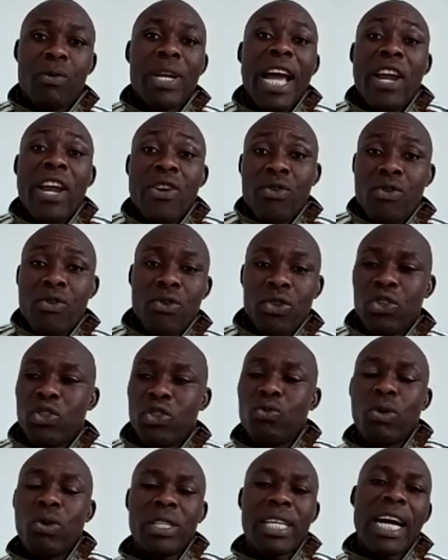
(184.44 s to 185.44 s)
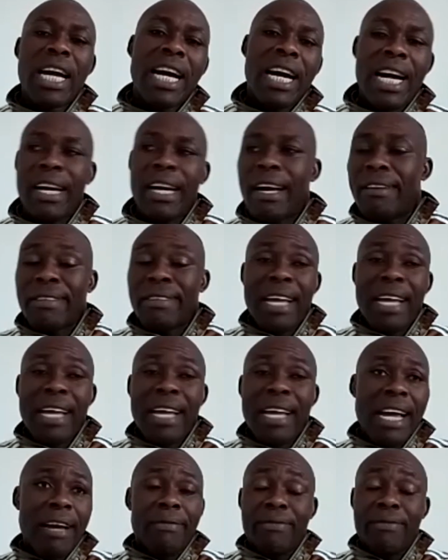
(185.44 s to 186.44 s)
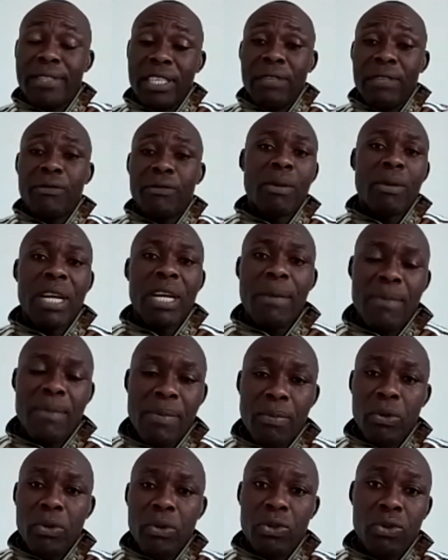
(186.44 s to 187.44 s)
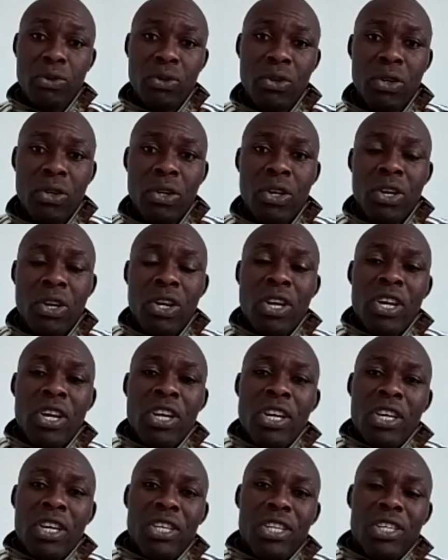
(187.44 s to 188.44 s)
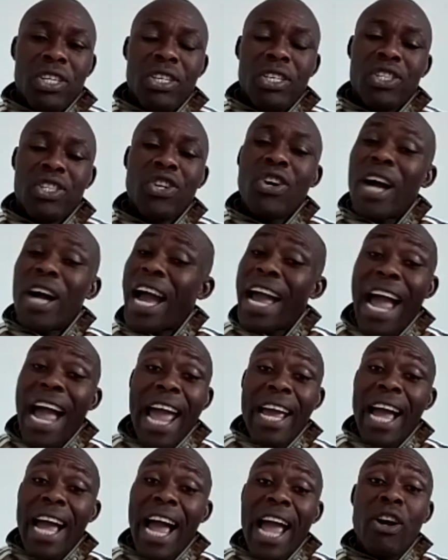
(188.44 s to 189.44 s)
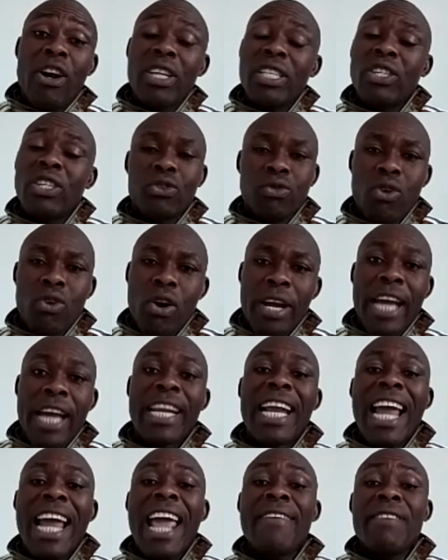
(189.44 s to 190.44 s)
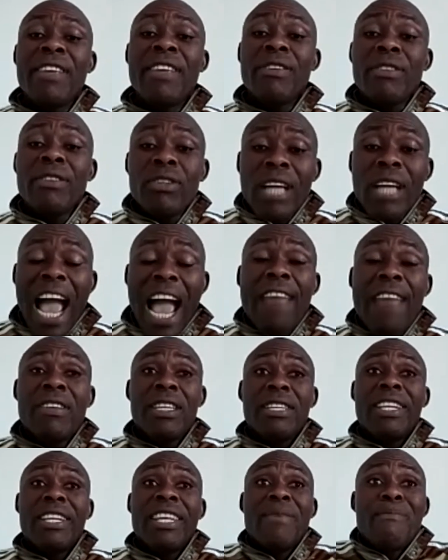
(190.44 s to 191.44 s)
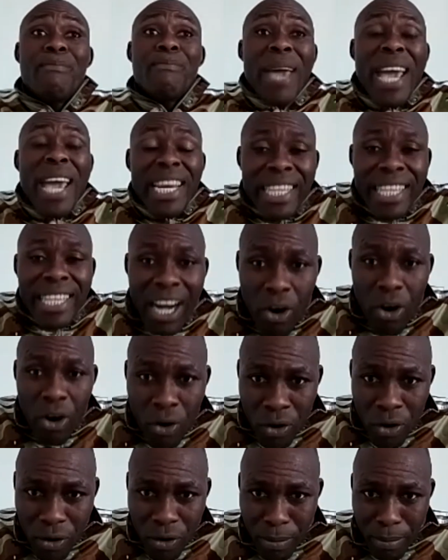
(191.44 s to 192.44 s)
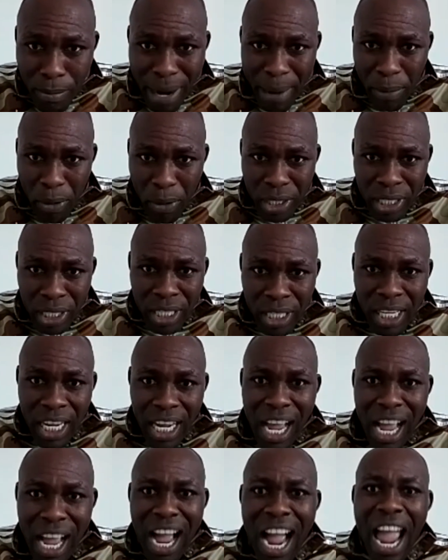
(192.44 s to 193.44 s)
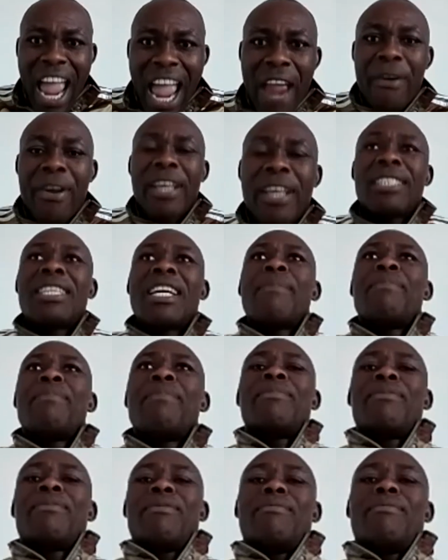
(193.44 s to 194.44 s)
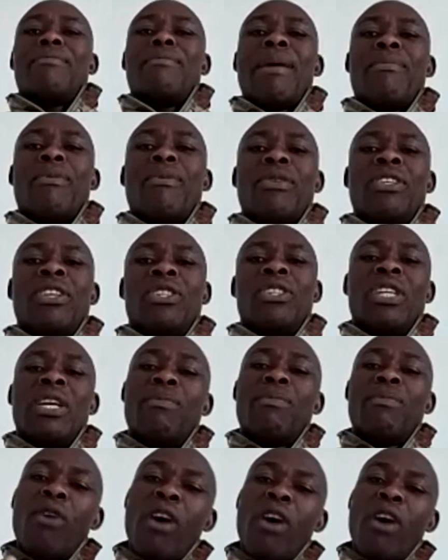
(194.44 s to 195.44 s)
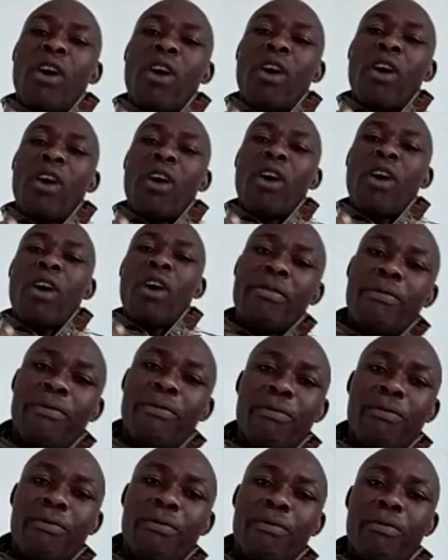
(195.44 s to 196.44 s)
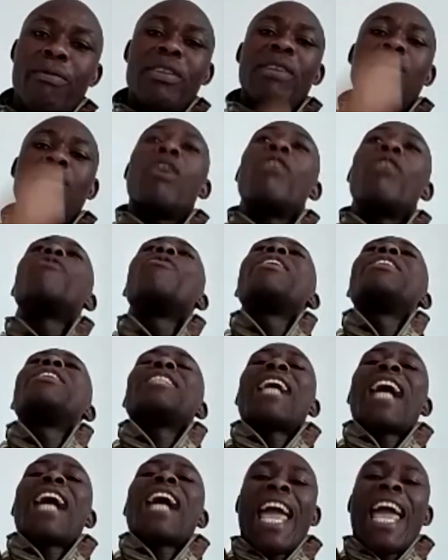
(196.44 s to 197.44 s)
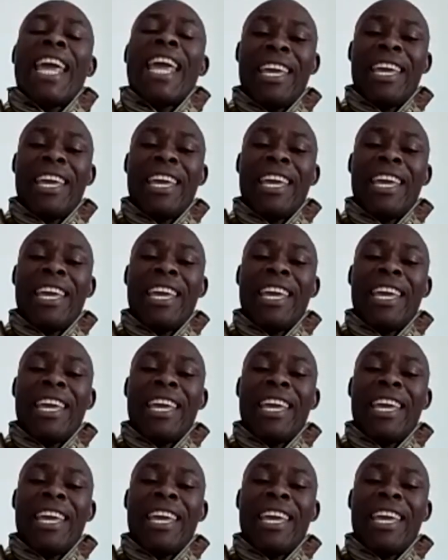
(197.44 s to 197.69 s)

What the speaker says: I know to what I've seen from other people too. So I got it wrong, and then I didn't bend down my body. I raised up my body. So the ball went high.